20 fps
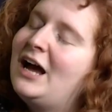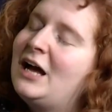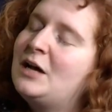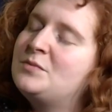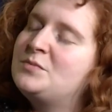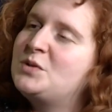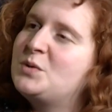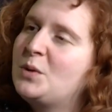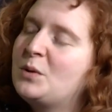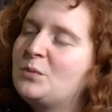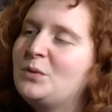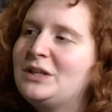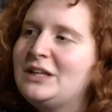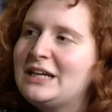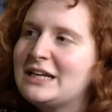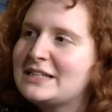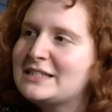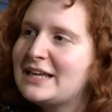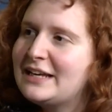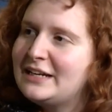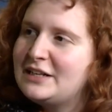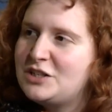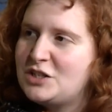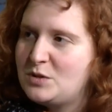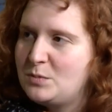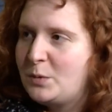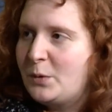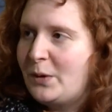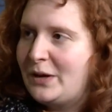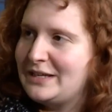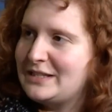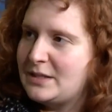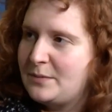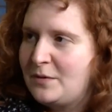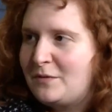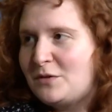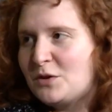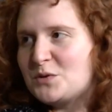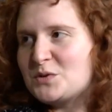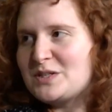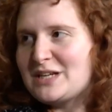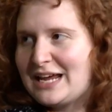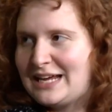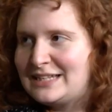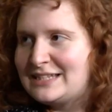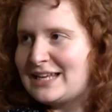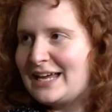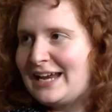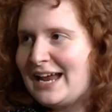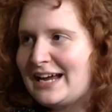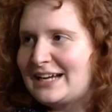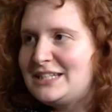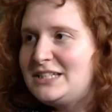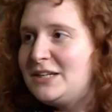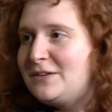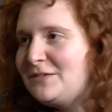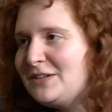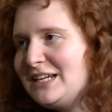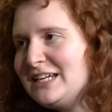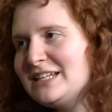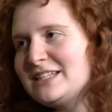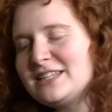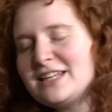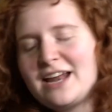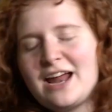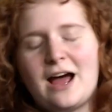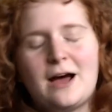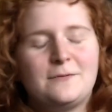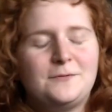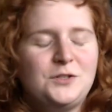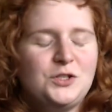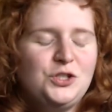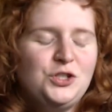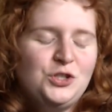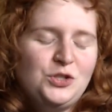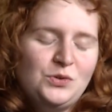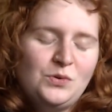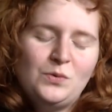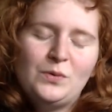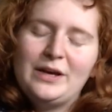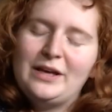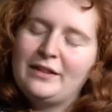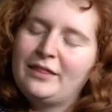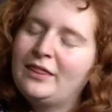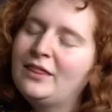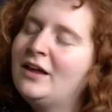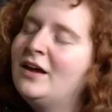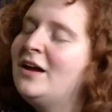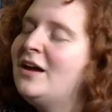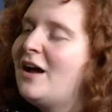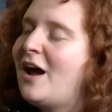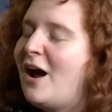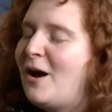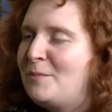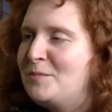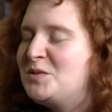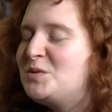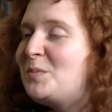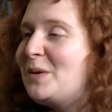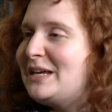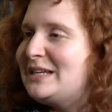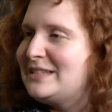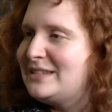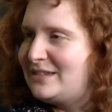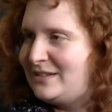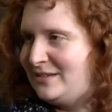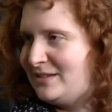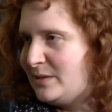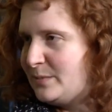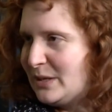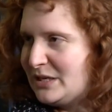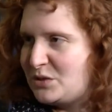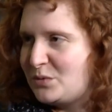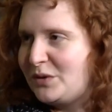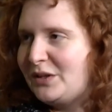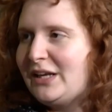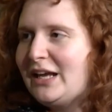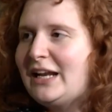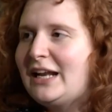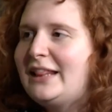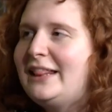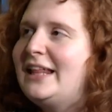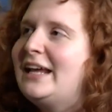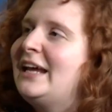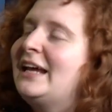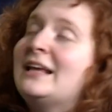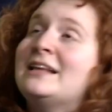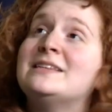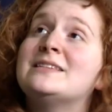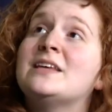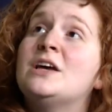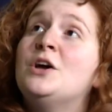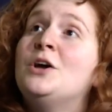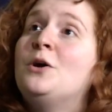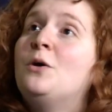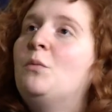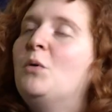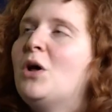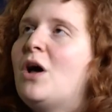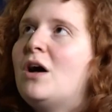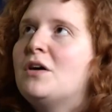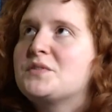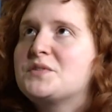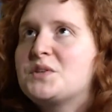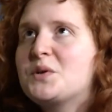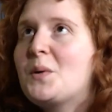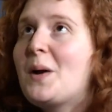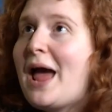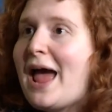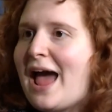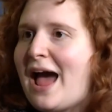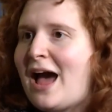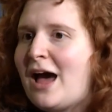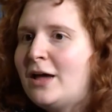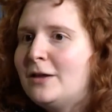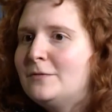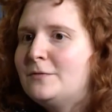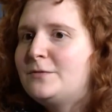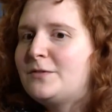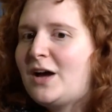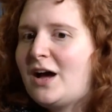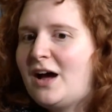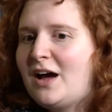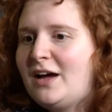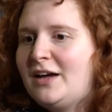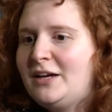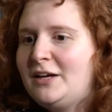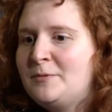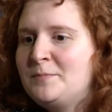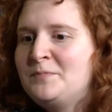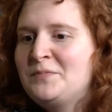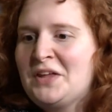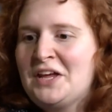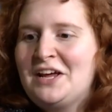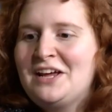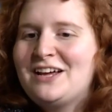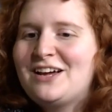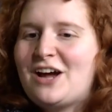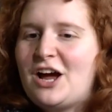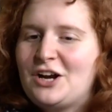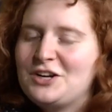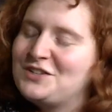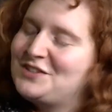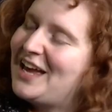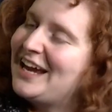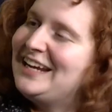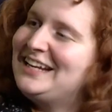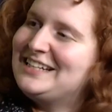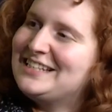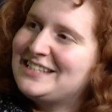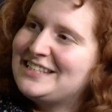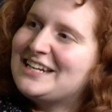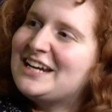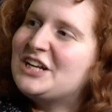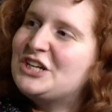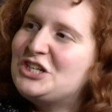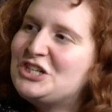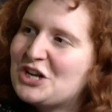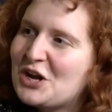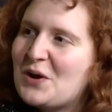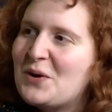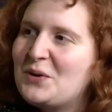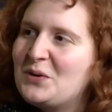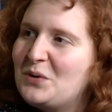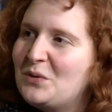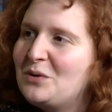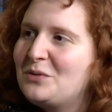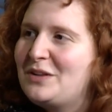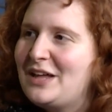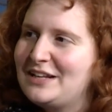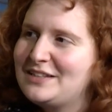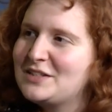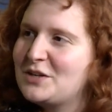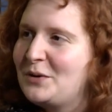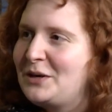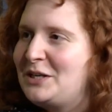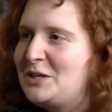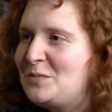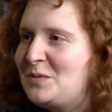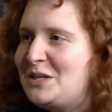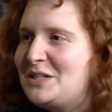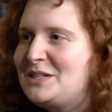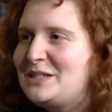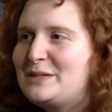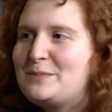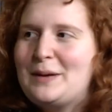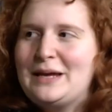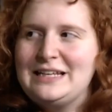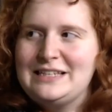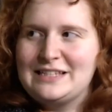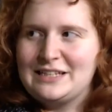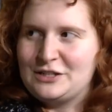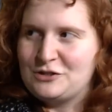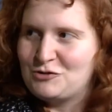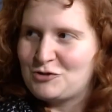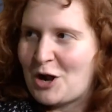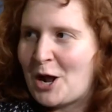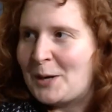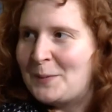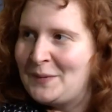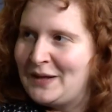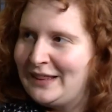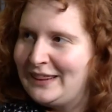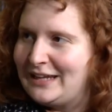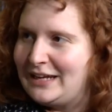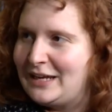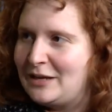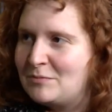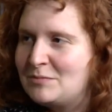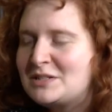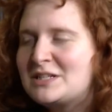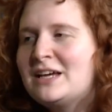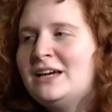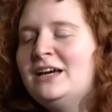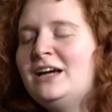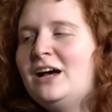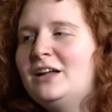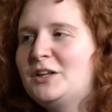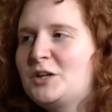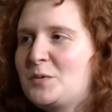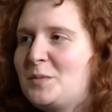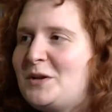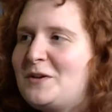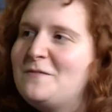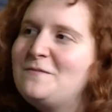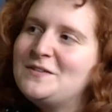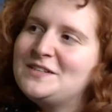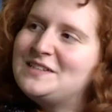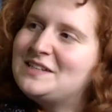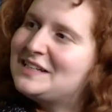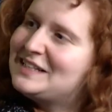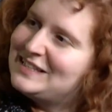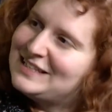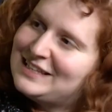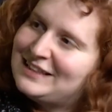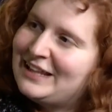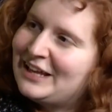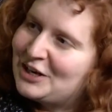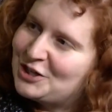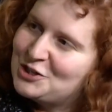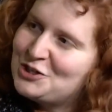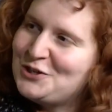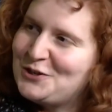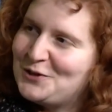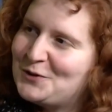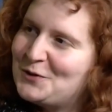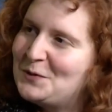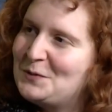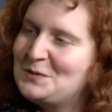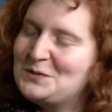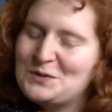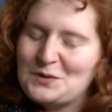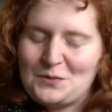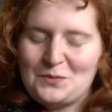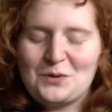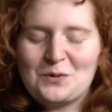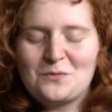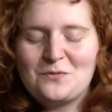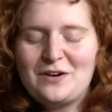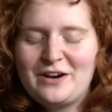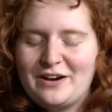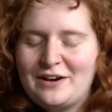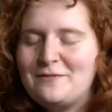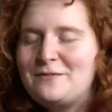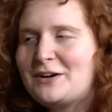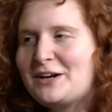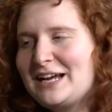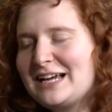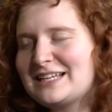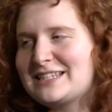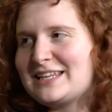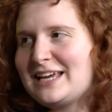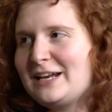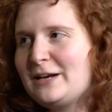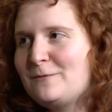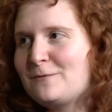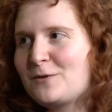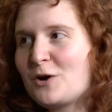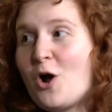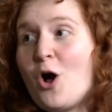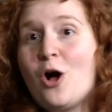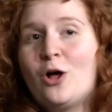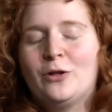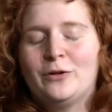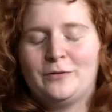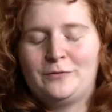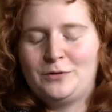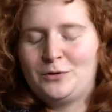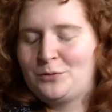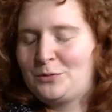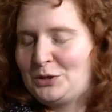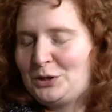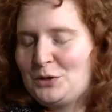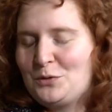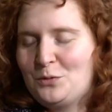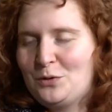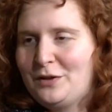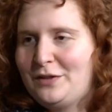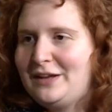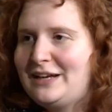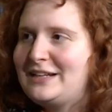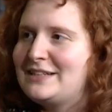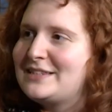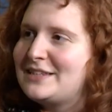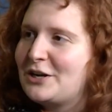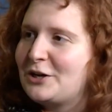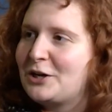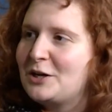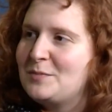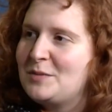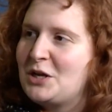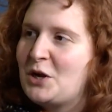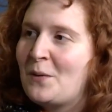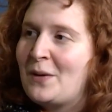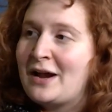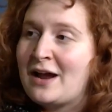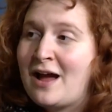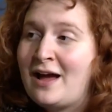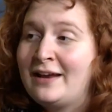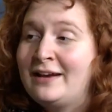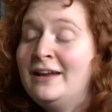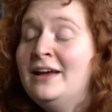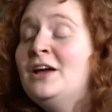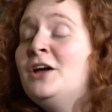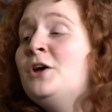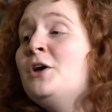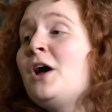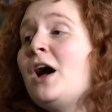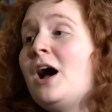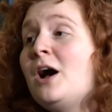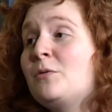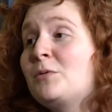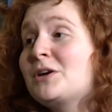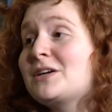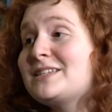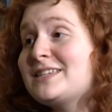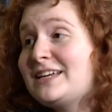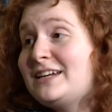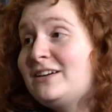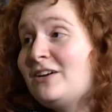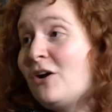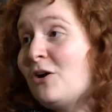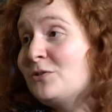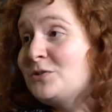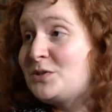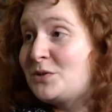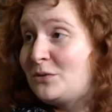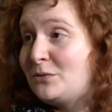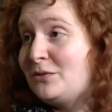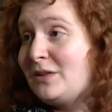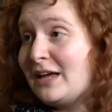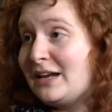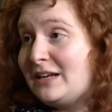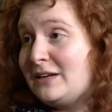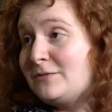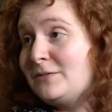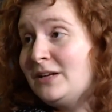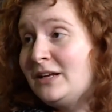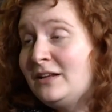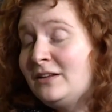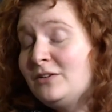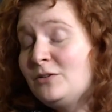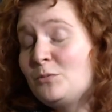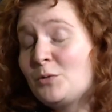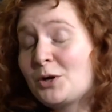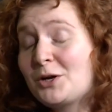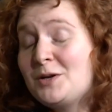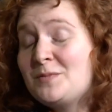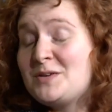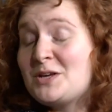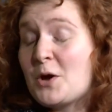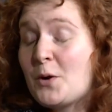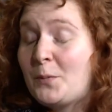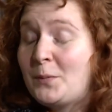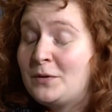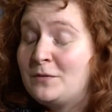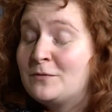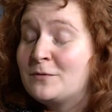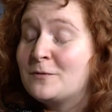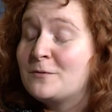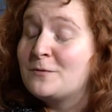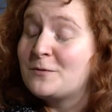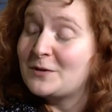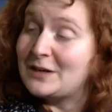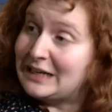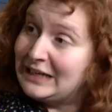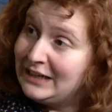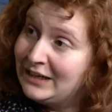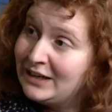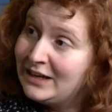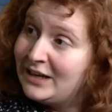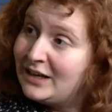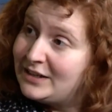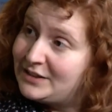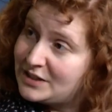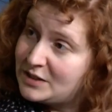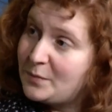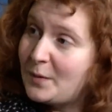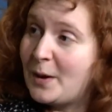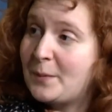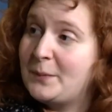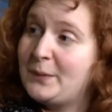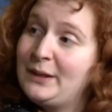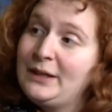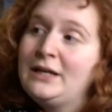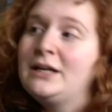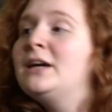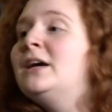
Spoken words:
So we're really excited to deploy some of those hands-on activities that have to do with space and space-related things. We'll also have our science stage show that's going to be space and astronomy themed, a little bit of physics in there too. So we're very, very excited for all of the really cool things that are going to be going on. We're excited also that evening we're going to be open for free to the public.